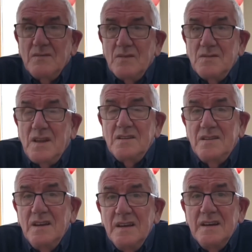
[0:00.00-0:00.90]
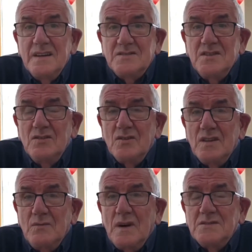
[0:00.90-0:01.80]
did. I see now
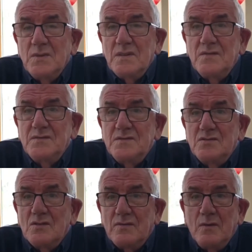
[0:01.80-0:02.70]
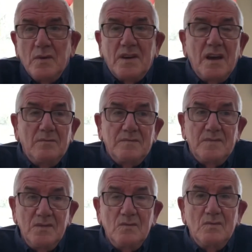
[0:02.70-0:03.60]
that once we had chopped it, we kept,
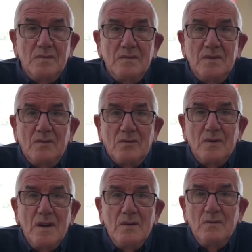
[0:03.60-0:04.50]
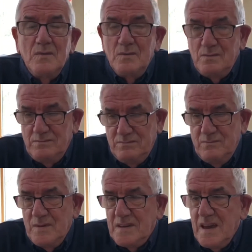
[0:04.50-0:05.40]
you know,
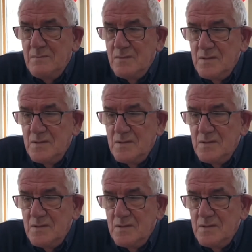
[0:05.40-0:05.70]
we kept